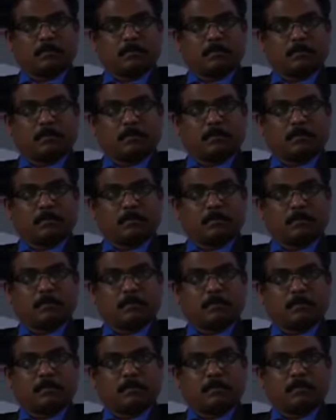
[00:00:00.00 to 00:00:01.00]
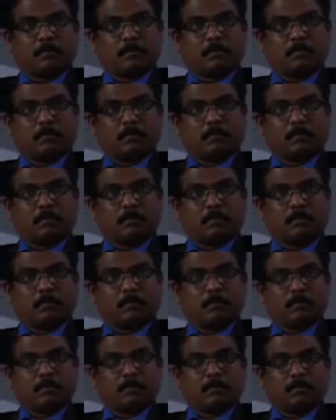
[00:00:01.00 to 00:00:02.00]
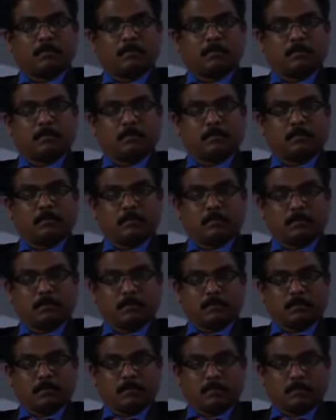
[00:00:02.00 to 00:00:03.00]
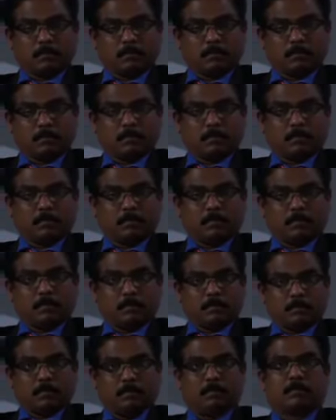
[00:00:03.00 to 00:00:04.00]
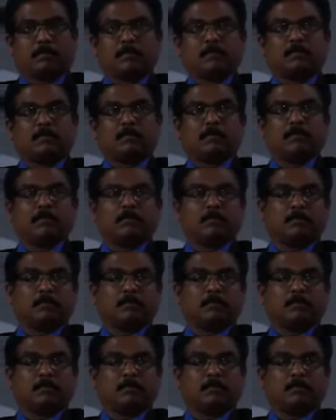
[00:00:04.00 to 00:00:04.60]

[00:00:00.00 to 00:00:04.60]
(not speaking)